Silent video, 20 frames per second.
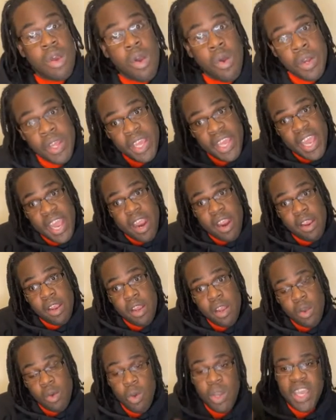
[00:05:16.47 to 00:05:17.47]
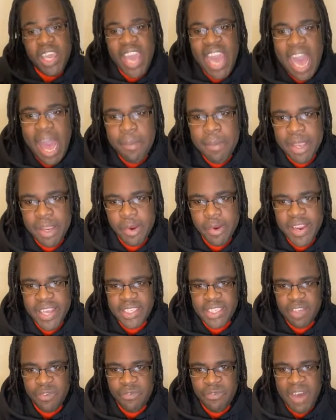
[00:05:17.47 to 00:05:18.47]
On the year, we can't make
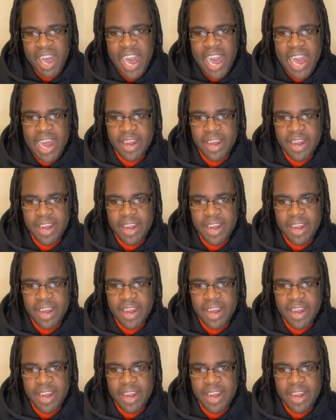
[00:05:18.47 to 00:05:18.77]
Gracie fall.